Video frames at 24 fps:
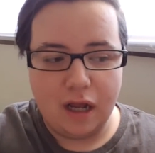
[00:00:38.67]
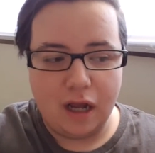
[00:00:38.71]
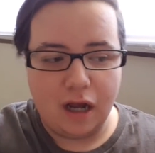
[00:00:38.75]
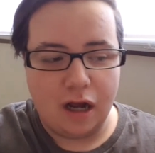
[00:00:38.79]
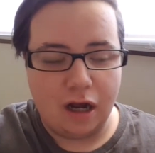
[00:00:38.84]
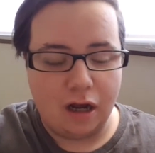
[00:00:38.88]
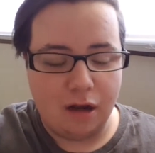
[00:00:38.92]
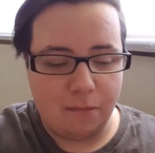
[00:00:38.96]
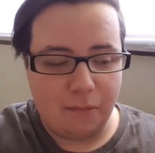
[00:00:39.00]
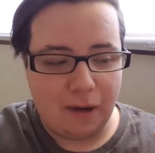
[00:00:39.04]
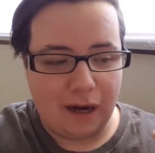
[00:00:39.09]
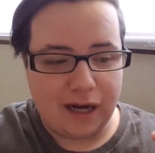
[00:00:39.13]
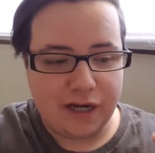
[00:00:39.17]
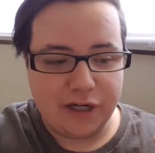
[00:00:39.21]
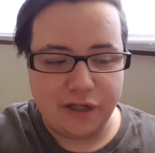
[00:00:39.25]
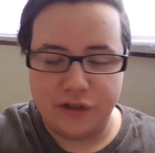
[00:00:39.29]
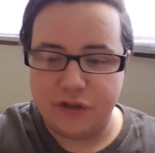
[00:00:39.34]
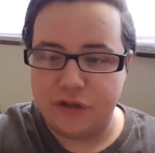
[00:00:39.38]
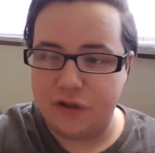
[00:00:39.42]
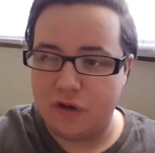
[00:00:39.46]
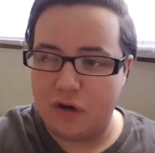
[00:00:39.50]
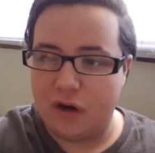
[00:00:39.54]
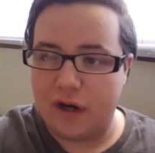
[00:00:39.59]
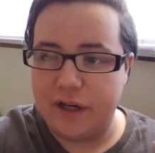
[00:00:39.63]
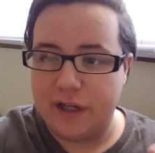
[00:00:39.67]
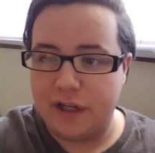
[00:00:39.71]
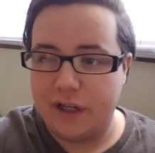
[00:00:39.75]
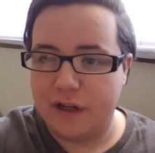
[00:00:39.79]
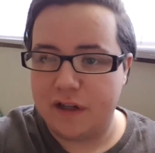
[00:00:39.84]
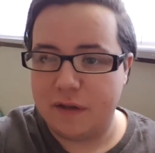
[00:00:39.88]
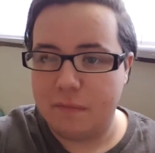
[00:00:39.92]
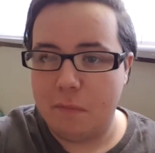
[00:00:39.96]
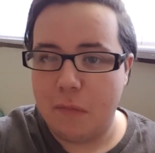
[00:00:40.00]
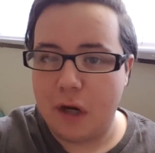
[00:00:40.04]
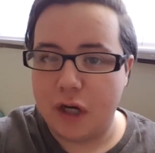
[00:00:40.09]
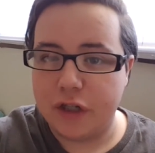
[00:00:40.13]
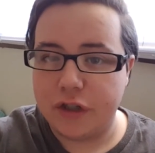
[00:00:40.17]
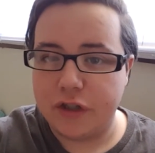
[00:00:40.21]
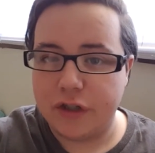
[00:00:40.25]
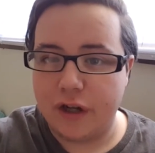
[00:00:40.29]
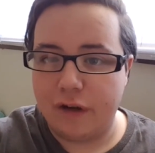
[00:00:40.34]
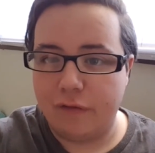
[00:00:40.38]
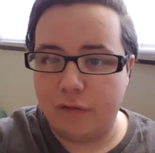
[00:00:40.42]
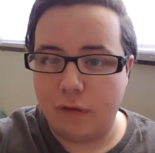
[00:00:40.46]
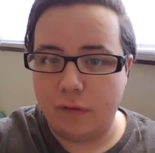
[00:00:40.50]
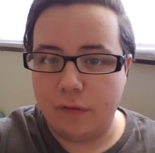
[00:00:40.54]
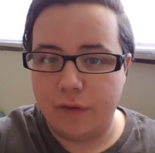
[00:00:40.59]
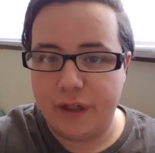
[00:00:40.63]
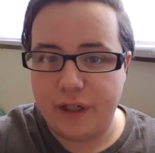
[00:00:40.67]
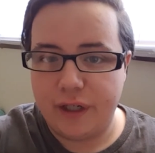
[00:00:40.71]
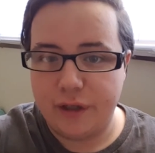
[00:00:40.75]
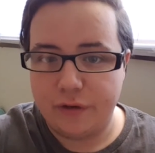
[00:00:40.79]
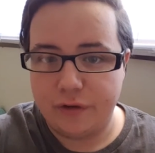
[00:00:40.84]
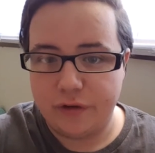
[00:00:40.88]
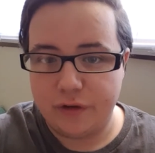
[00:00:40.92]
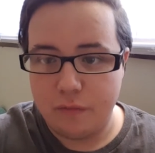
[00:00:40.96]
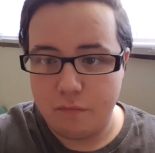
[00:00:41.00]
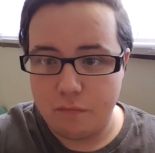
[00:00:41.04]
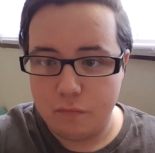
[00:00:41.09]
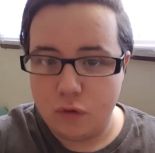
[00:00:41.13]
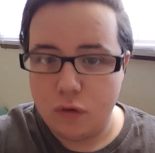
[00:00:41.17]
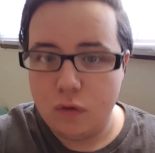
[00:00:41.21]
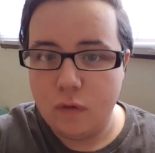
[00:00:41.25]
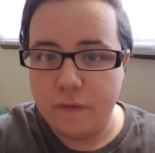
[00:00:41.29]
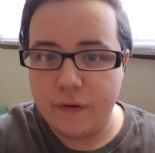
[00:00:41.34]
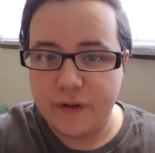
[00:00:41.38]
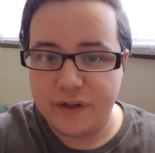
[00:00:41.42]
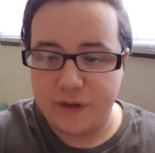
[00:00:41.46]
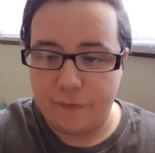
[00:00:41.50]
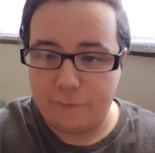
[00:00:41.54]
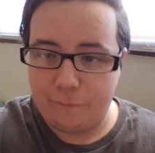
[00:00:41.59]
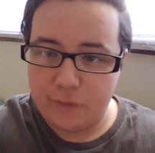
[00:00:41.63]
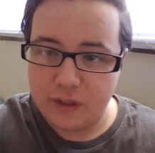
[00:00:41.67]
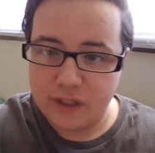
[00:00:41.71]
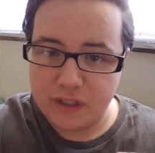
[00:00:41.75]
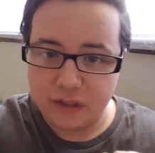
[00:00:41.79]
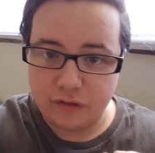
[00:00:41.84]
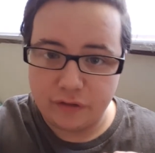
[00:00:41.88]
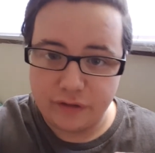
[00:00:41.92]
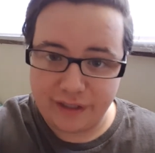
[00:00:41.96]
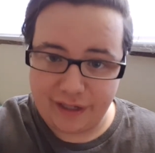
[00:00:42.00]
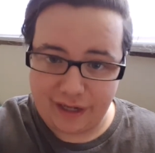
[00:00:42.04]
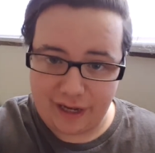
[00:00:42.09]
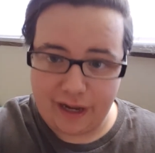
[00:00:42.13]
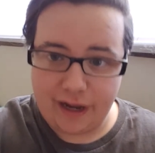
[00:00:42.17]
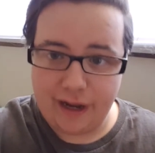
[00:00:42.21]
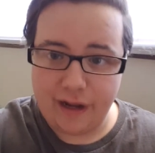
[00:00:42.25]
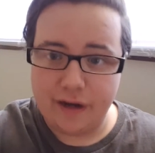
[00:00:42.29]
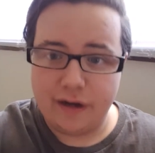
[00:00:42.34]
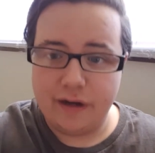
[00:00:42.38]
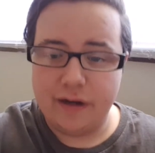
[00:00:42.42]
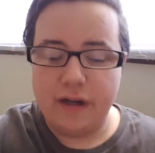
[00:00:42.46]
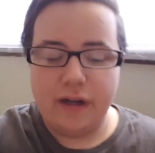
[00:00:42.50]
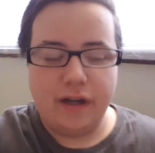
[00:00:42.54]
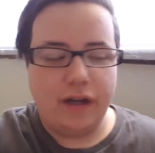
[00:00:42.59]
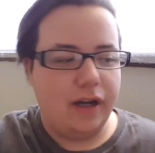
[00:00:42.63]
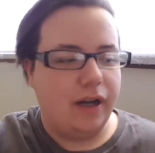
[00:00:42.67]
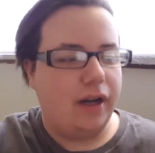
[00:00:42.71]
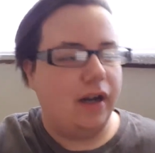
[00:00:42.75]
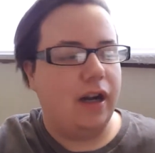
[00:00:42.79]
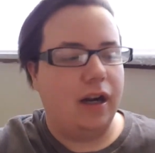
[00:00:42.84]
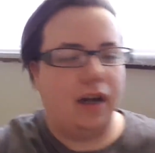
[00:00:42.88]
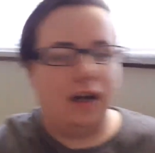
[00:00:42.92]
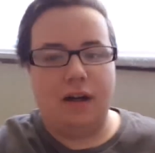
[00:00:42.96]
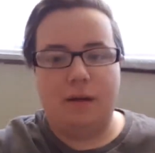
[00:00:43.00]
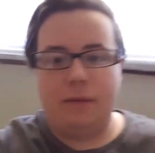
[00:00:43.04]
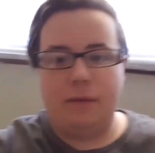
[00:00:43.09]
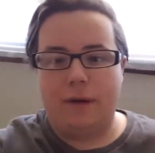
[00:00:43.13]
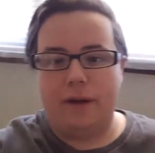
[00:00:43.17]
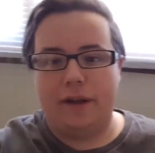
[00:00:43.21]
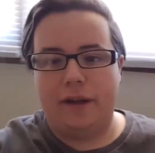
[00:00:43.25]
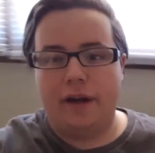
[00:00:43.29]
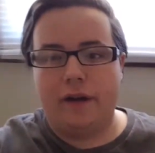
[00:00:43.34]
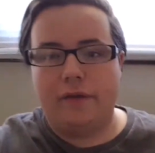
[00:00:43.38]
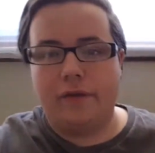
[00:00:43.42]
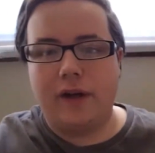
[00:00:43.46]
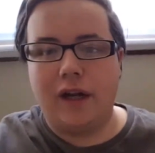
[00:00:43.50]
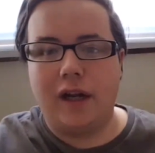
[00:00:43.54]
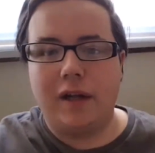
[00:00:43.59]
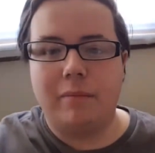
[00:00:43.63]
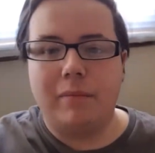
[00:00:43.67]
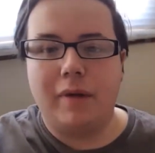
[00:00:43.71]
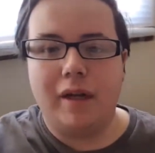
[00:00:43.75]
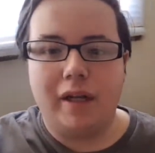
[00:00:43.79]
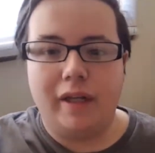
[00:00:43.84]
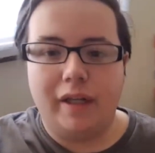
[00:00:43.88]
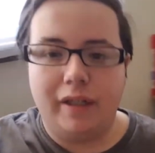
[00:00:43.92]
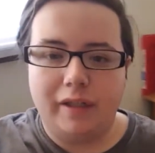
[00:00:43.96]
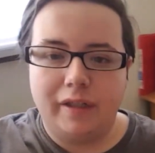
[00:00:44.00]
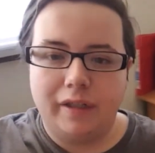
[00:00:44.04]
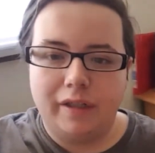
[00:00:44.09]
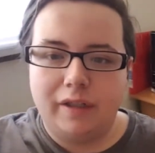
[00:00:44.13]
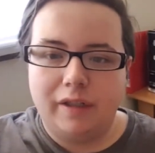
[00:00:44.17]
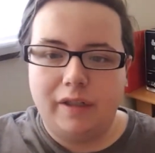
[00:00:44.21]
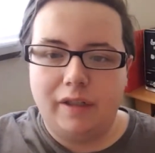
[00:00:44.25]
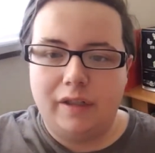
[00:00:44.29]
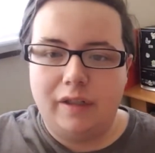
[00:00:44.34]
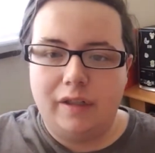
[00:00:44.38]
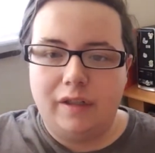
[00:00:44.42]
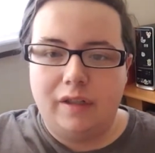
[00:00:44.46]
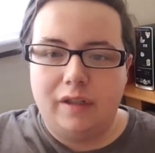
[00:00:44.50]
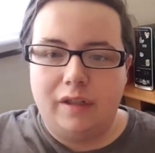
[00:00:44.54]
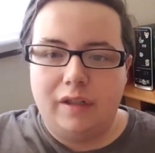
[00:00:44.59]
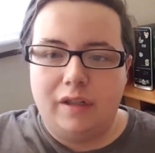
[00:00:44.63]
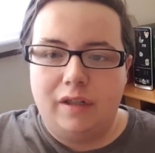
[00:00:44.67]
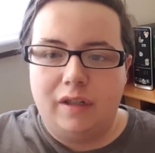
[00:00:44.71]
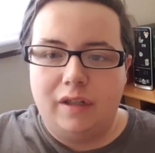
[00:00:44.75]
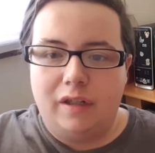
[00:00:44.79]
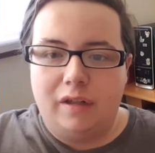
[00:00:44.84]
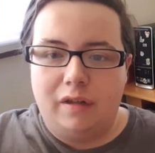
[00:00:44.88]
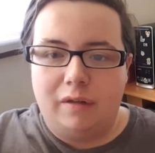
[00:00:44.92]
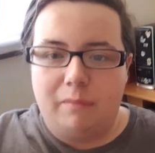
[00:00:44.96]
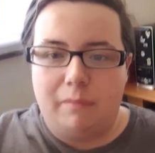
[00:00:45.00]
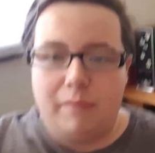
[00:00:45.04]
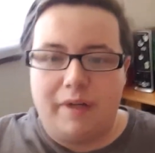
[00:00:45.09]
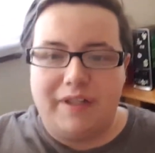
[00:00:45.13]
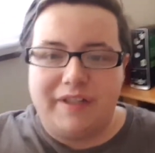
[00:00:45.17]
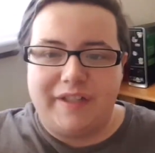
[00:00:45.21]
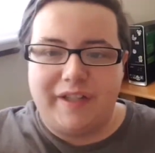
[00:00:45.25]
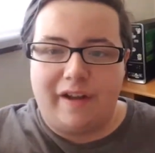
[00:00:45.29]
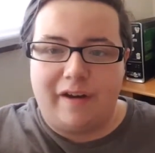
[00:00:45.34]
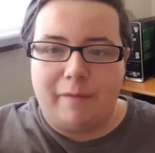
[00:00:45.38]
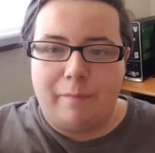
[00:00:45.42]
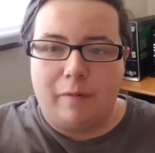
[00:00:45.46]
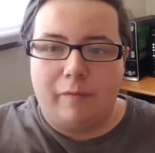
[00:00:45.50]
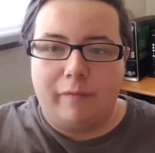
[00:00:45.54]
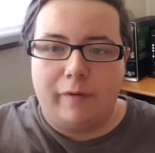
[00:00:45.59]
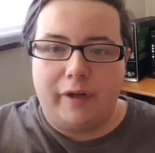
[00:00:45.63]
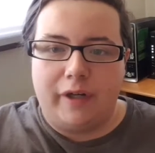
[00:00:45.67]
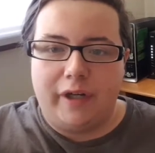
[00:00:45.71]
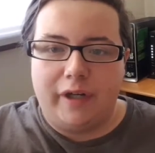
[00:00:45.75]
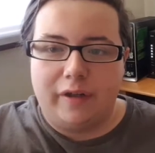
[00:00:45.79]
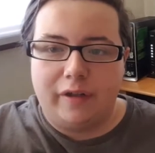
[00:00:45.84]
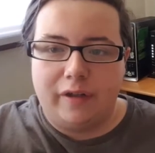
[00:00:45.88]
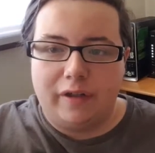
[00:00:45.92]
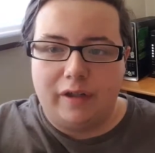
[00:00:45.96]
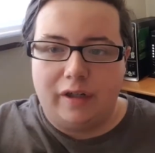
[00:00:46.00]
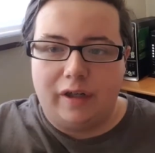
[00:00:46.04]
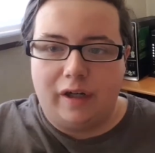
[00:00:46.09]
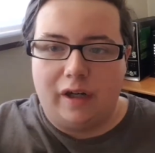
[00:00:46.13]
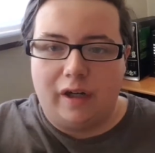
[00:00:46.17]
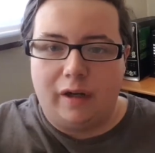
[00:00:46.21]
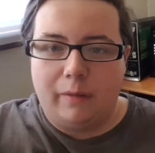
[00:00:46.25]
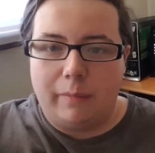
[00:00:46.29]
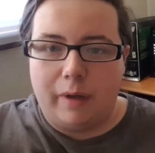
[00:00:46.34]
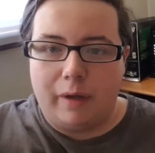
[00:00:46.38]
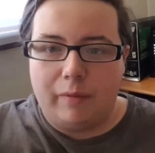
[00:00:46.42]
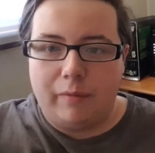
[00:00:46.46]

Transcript: I just tried to get as much stuff over here to move as I physically can, and then I've got my setup over here. I